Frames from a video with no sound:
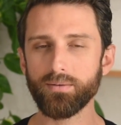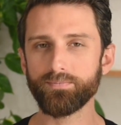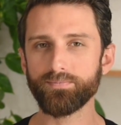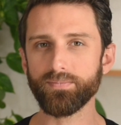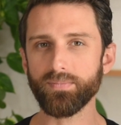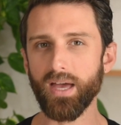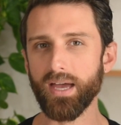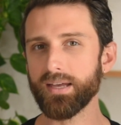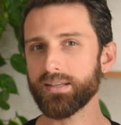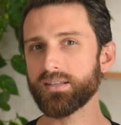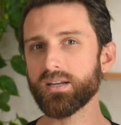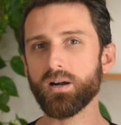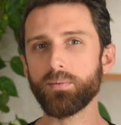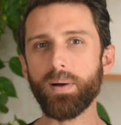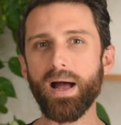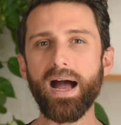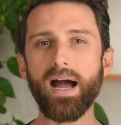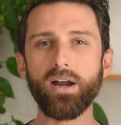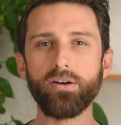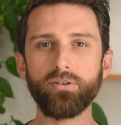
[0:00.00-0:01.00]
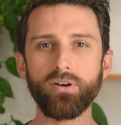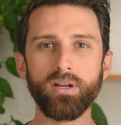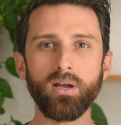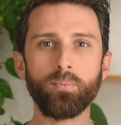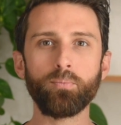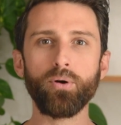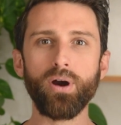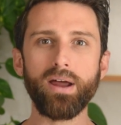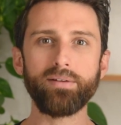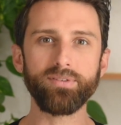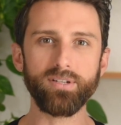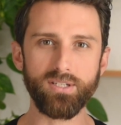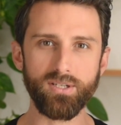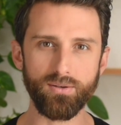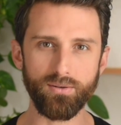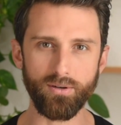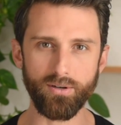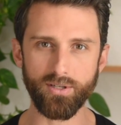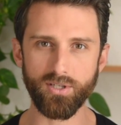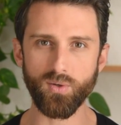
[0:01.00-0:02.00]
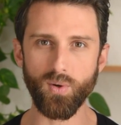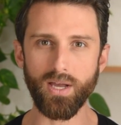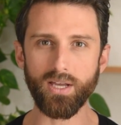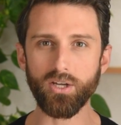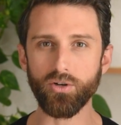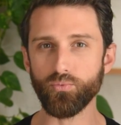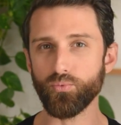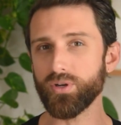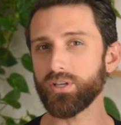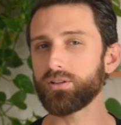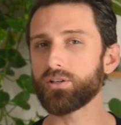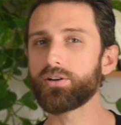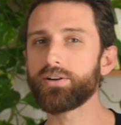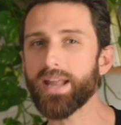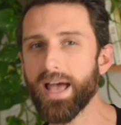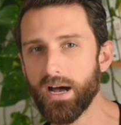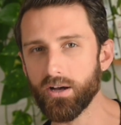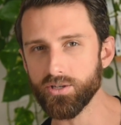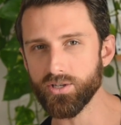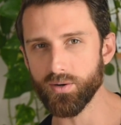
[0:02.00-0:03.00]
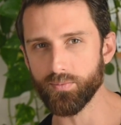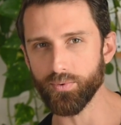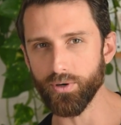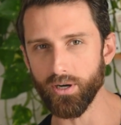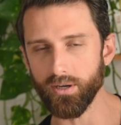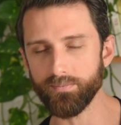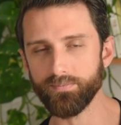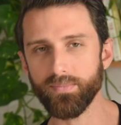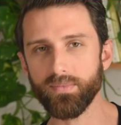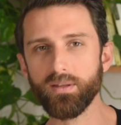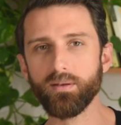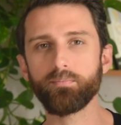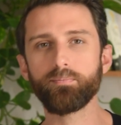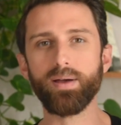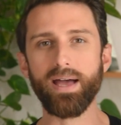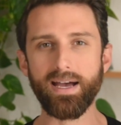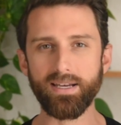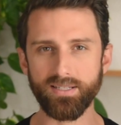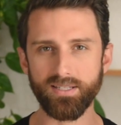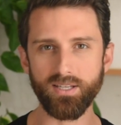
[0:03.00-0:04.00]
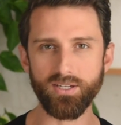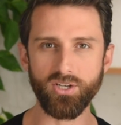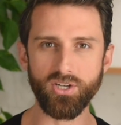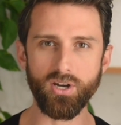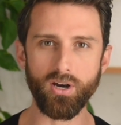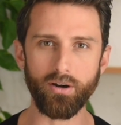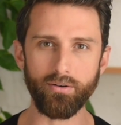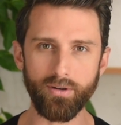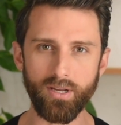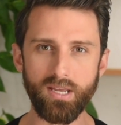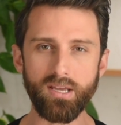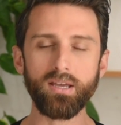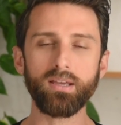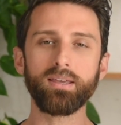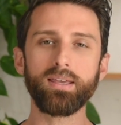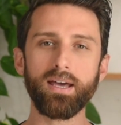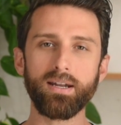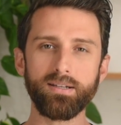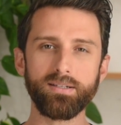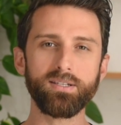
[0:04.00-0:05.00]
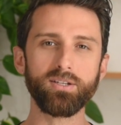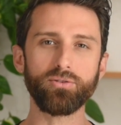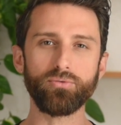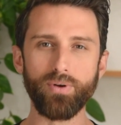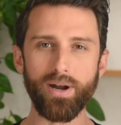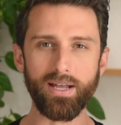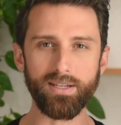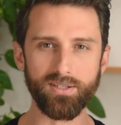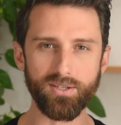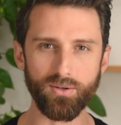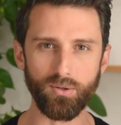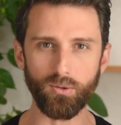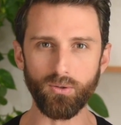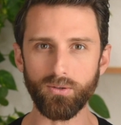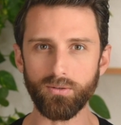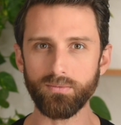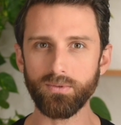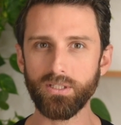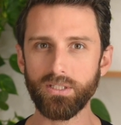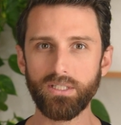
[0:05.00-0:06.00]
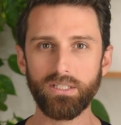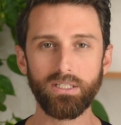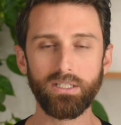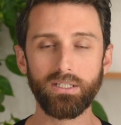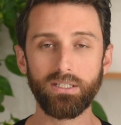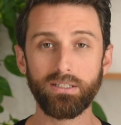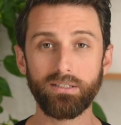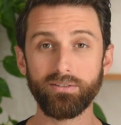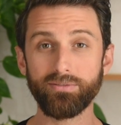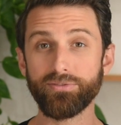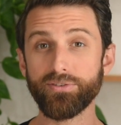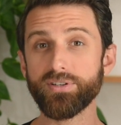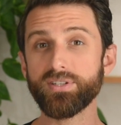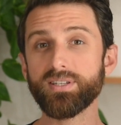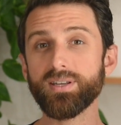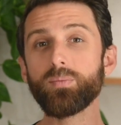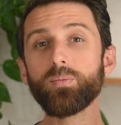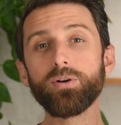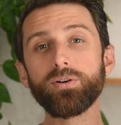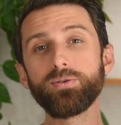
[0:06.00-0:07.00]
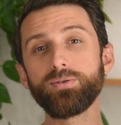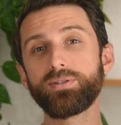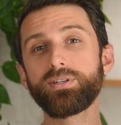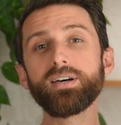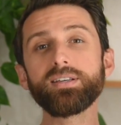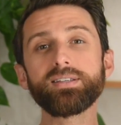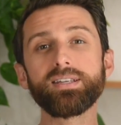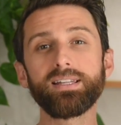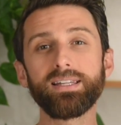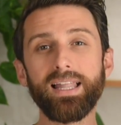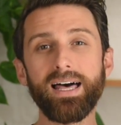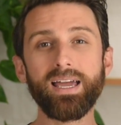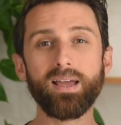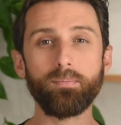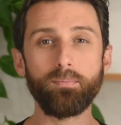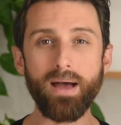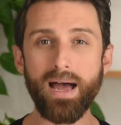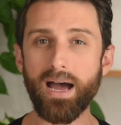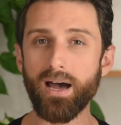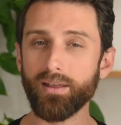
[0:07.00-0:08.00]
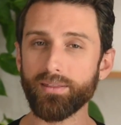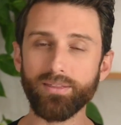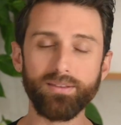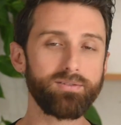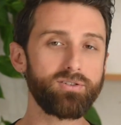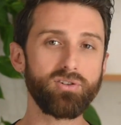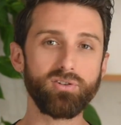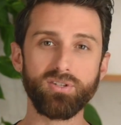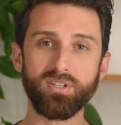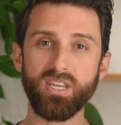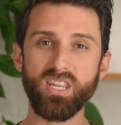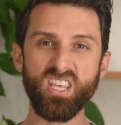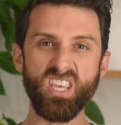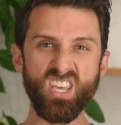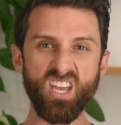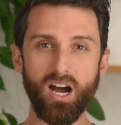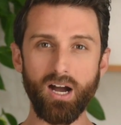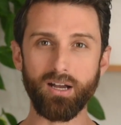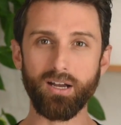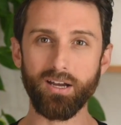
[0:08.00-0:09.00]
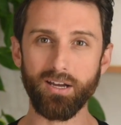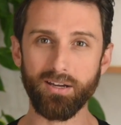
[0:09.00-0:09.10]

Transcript: I ended up hiring a private tutor so I could relearn algebra, pass the GRE, and get into grad school. And for someone who doesn't like math, just yuck.